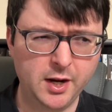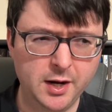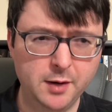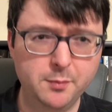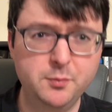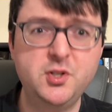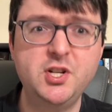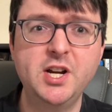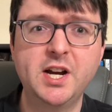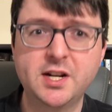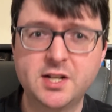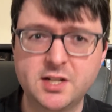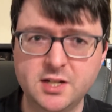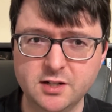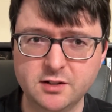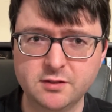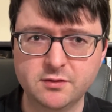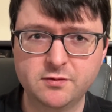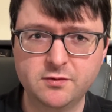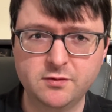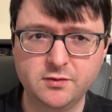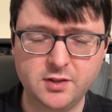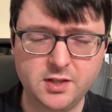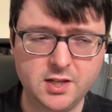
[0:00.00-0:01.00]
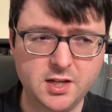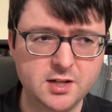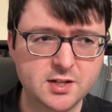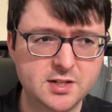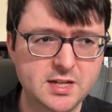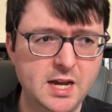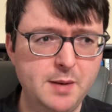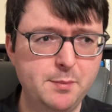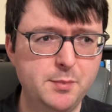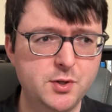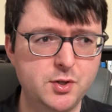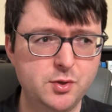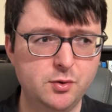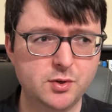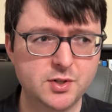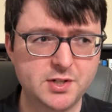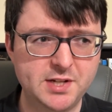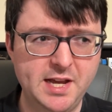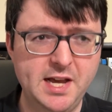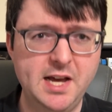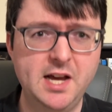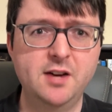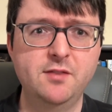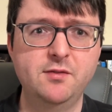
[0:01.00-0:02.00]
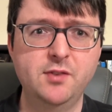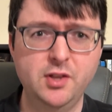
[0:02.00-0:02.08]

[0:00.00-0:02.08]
objective the saboteurs have,